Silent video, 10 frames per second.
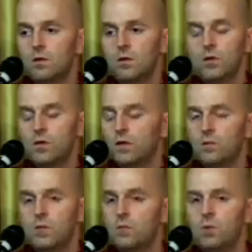Ordinary
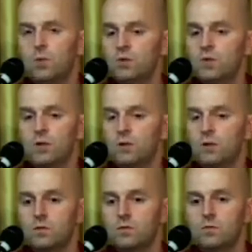people won't tell
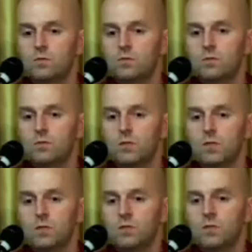you,
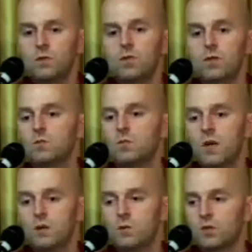it doesn't
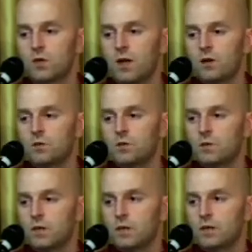matter what your house is
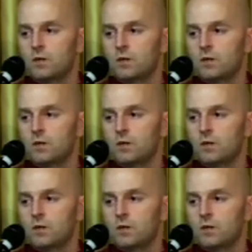like.